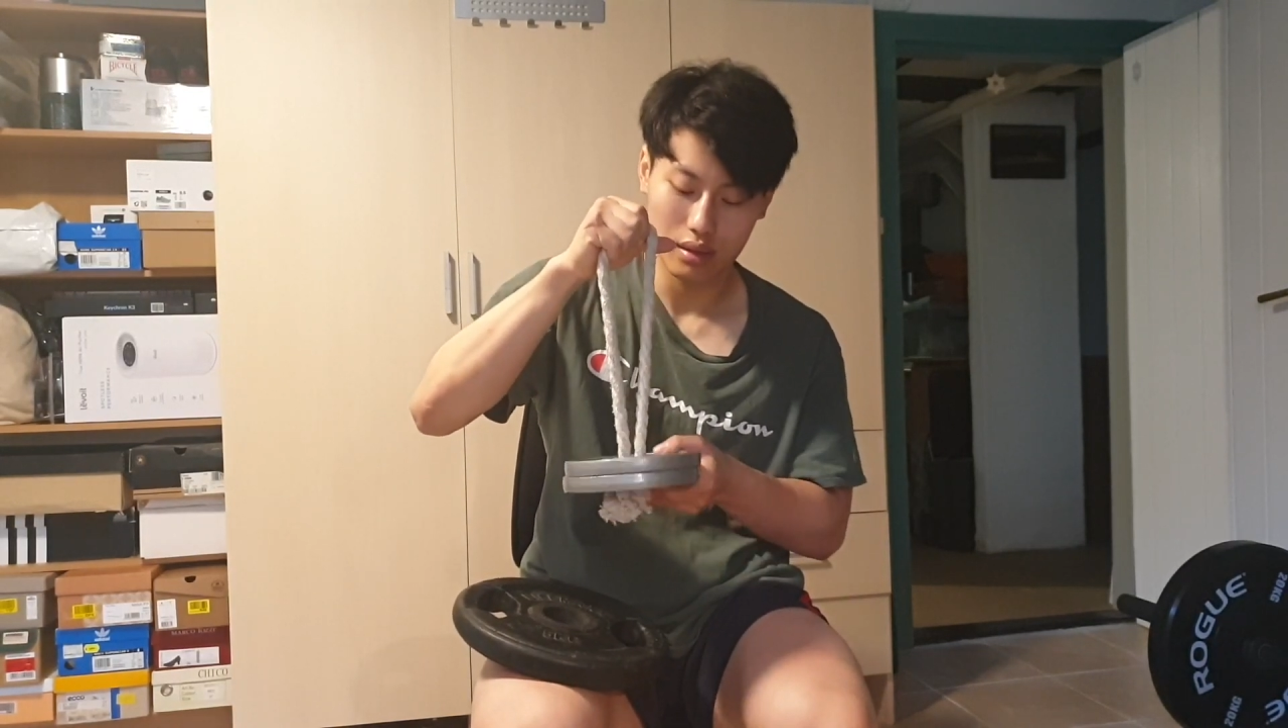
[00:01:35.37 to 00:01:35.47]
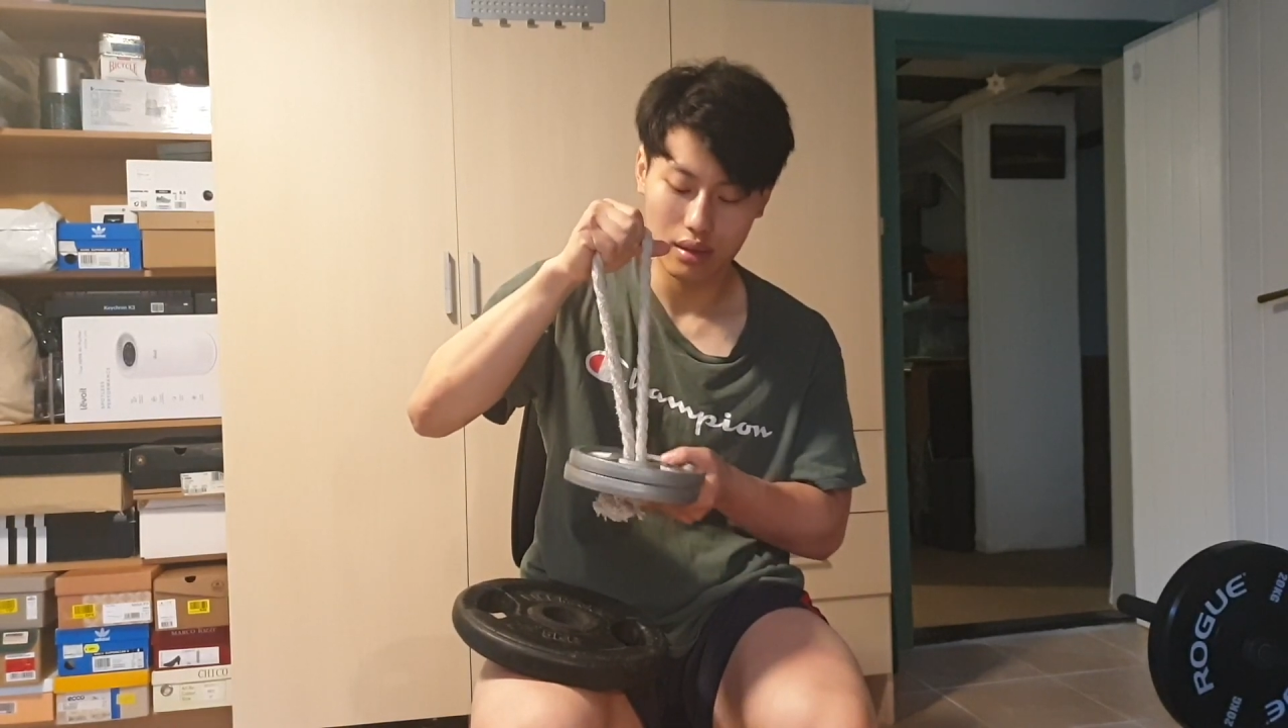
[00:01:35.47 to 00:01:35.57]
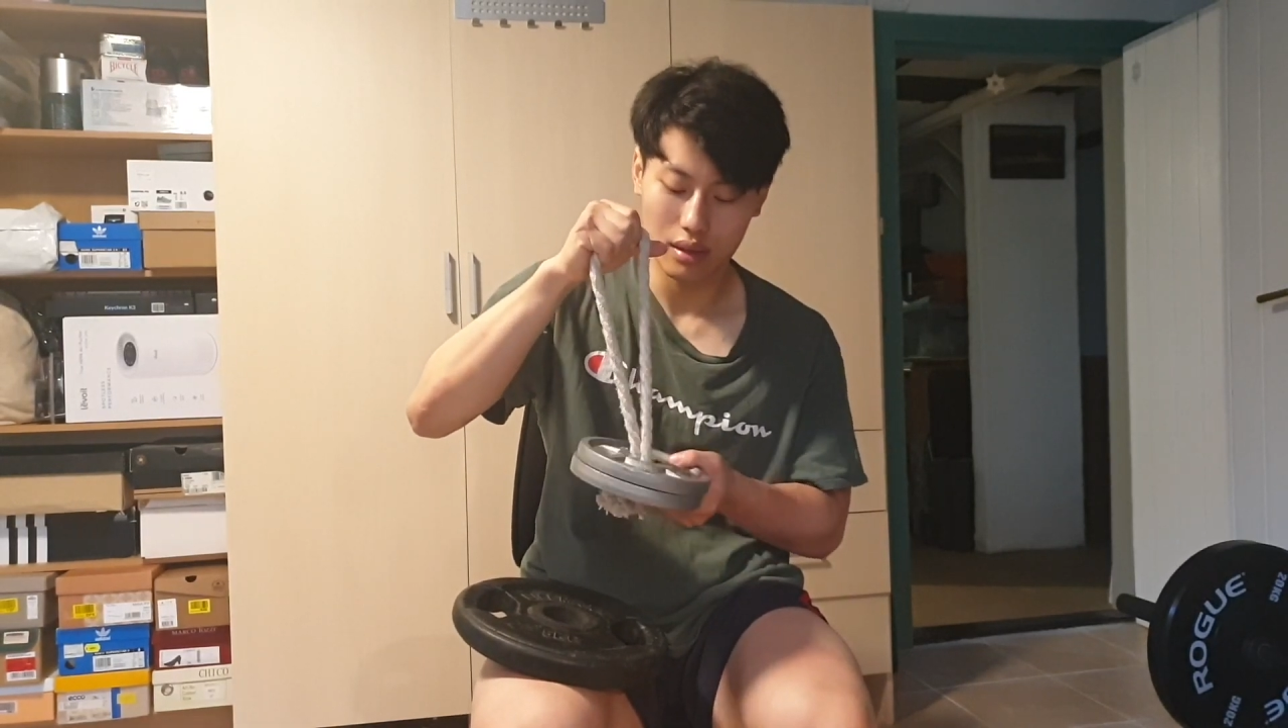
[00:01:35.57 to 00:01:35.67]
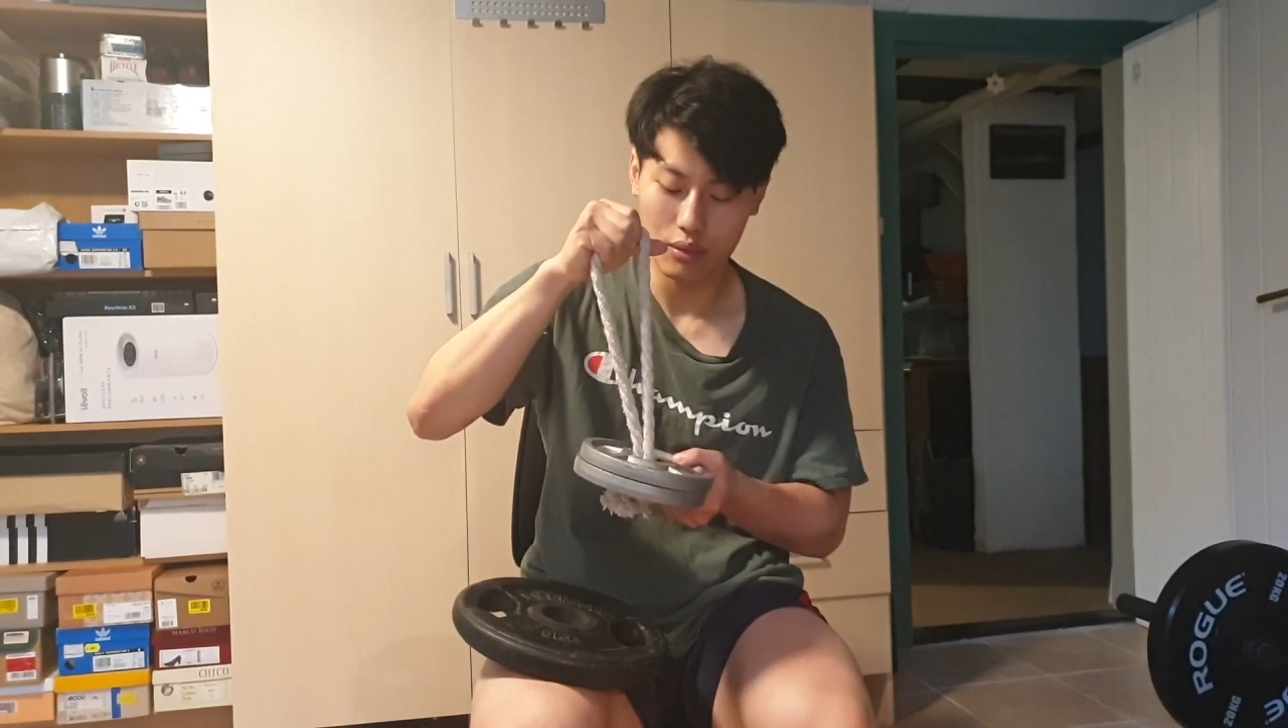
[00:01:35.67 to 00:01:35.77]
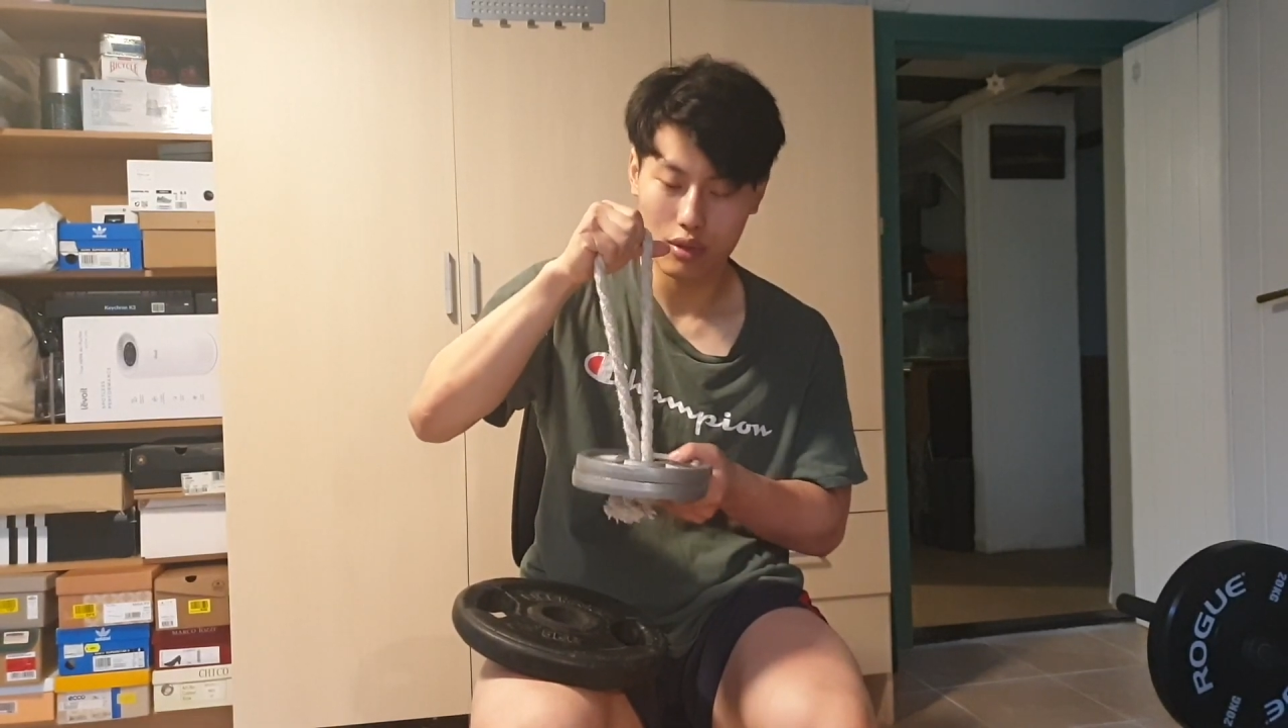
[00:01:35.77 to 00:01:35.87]

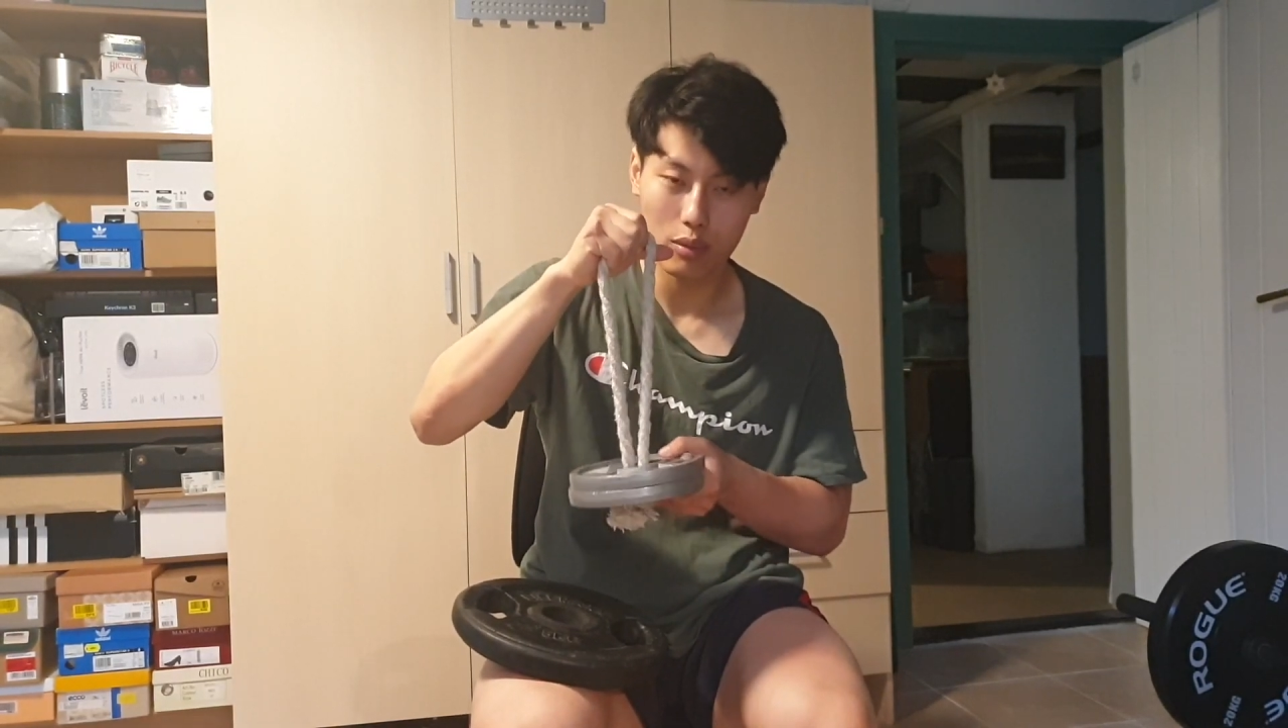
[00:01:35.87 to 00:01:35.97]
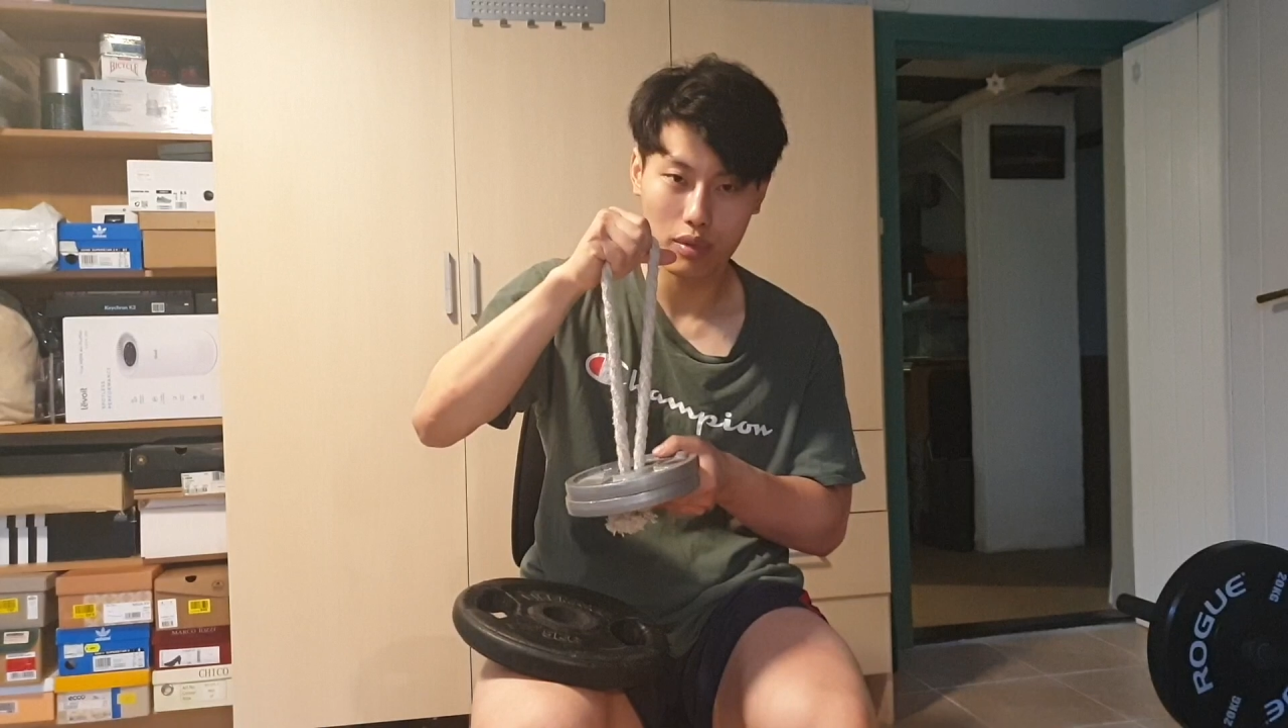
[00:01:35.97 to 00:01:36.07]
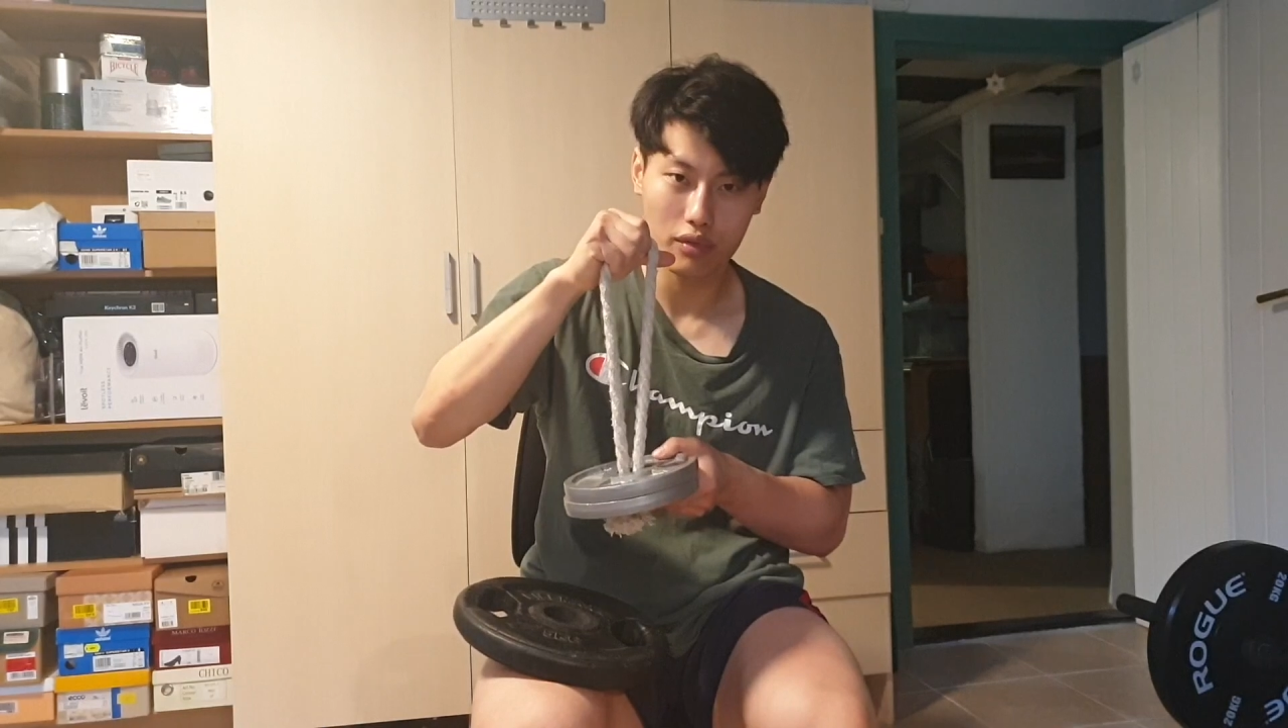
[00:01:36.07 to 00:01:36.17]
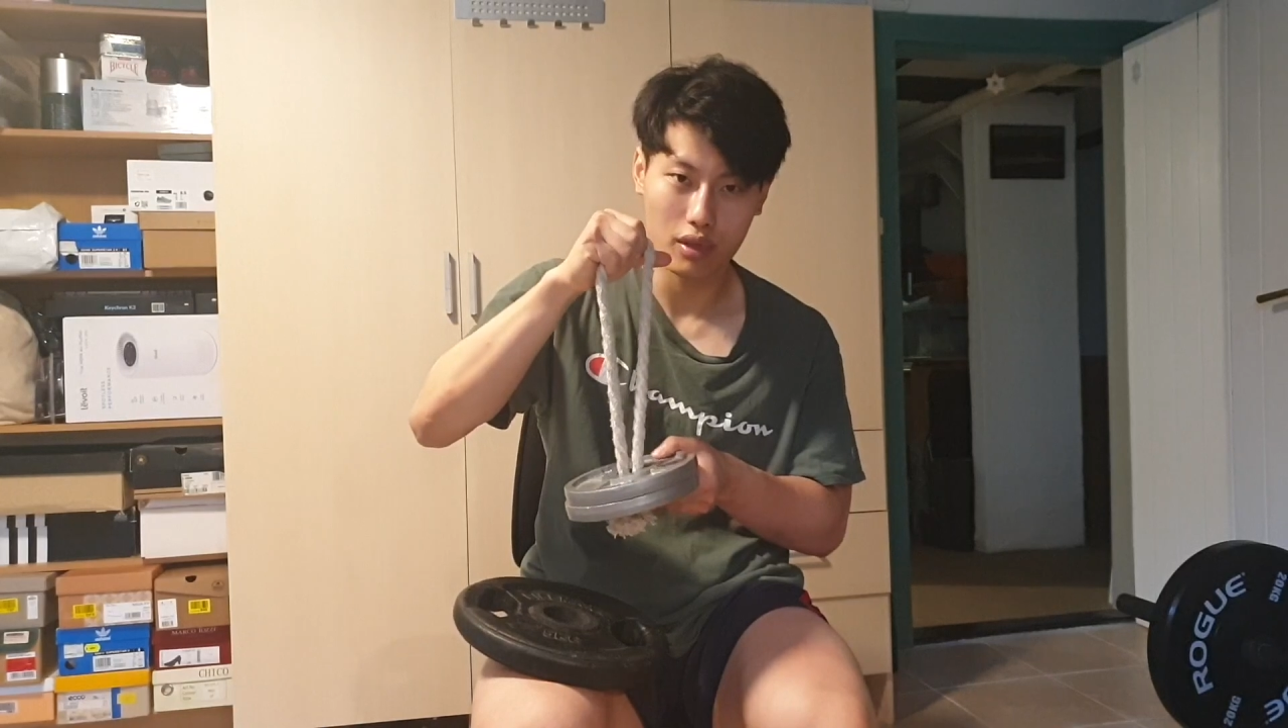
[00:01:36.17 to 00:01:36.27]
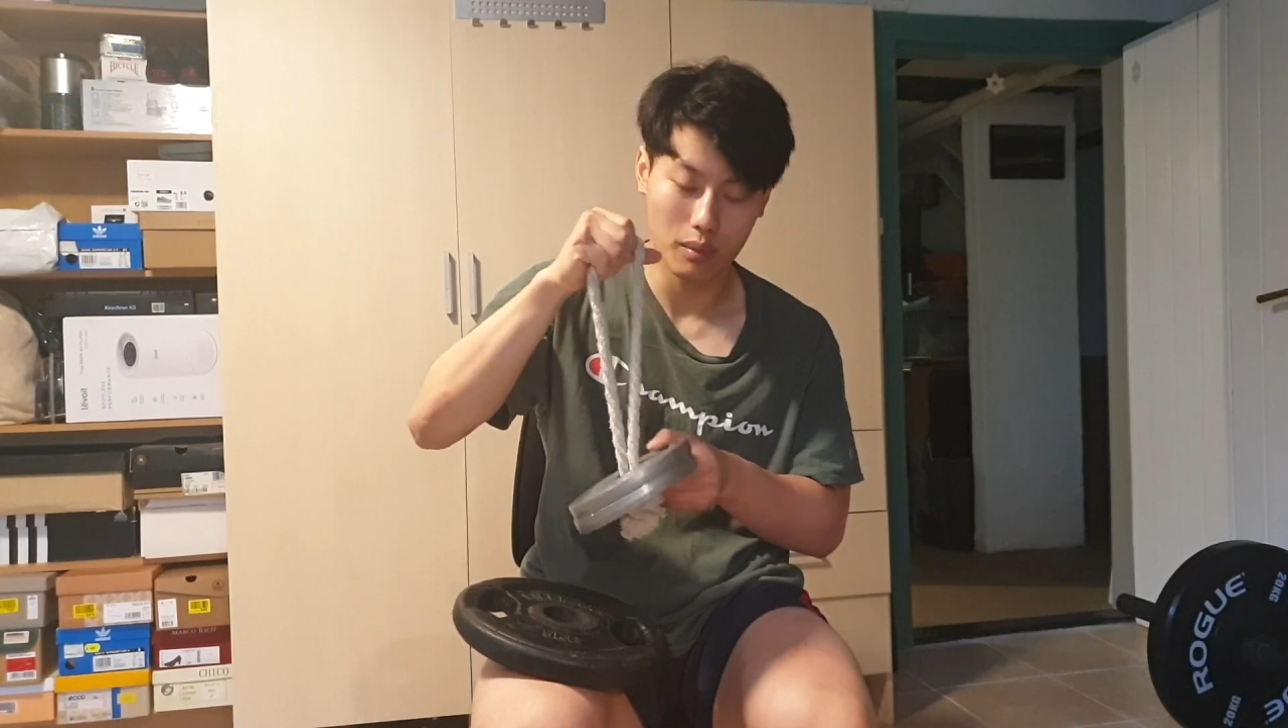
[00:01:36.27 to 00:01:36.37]
the rope
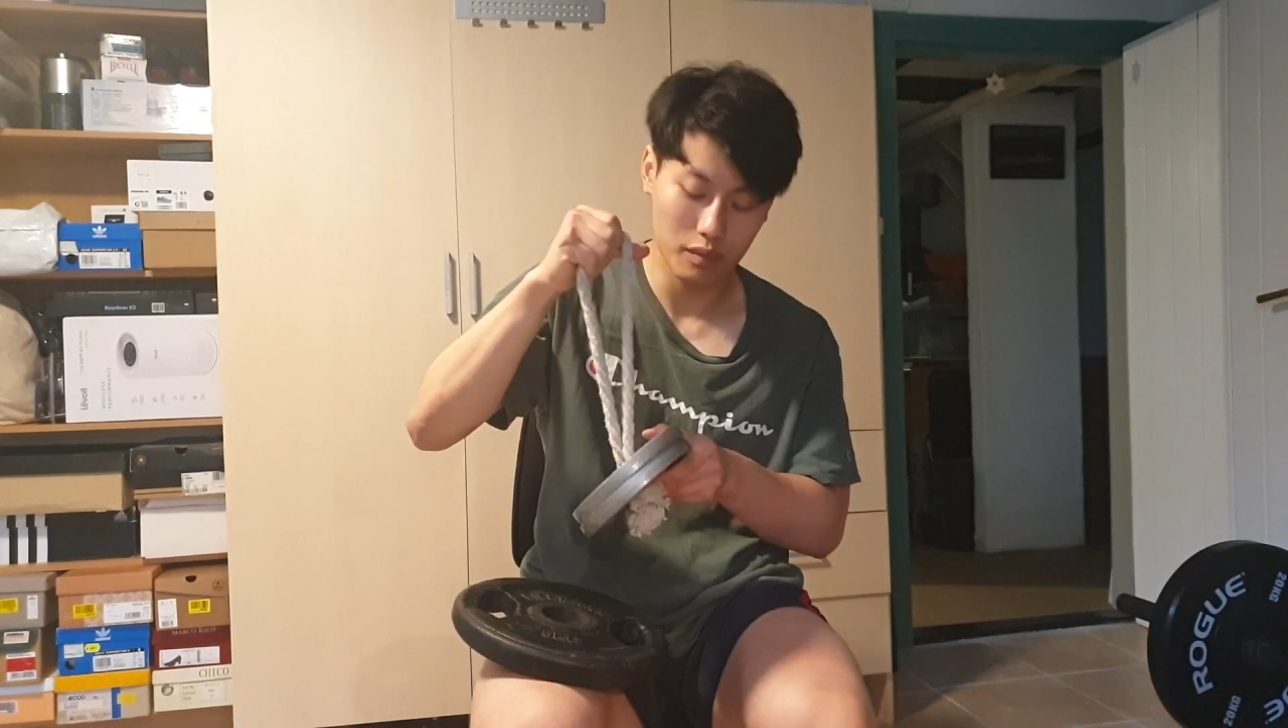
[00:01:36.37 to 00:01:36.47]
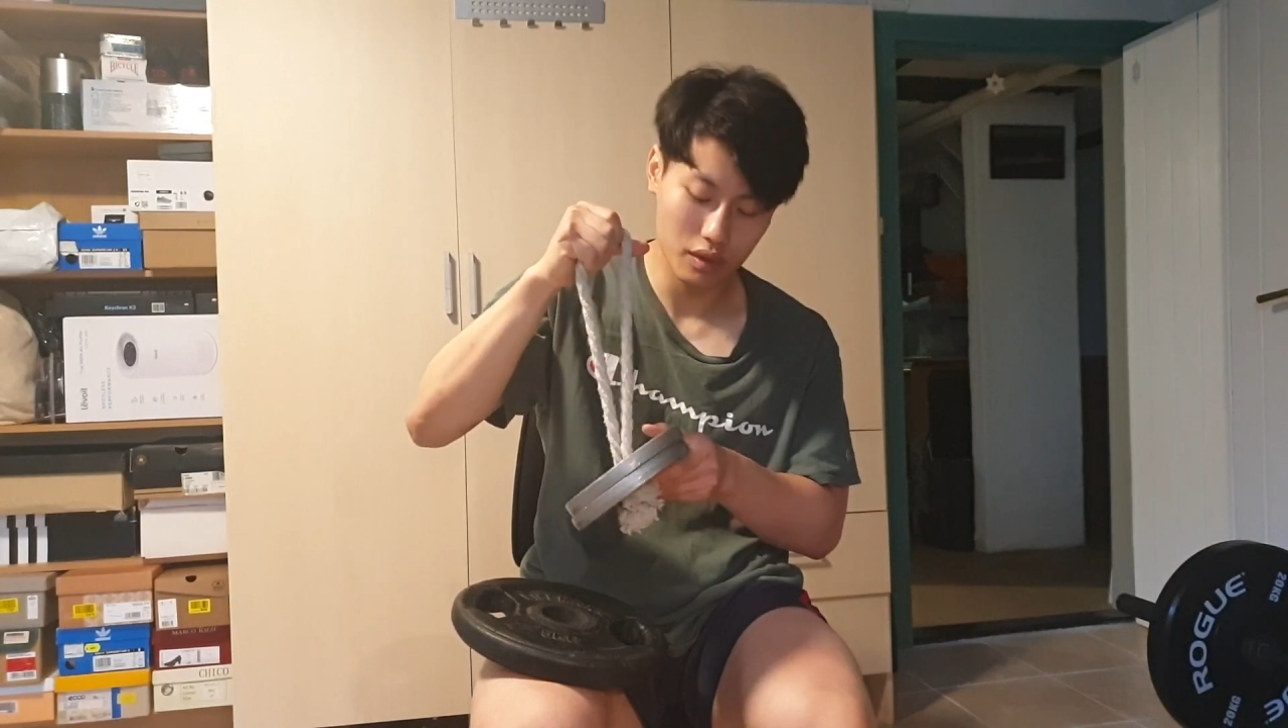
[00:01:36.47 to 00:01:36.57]
from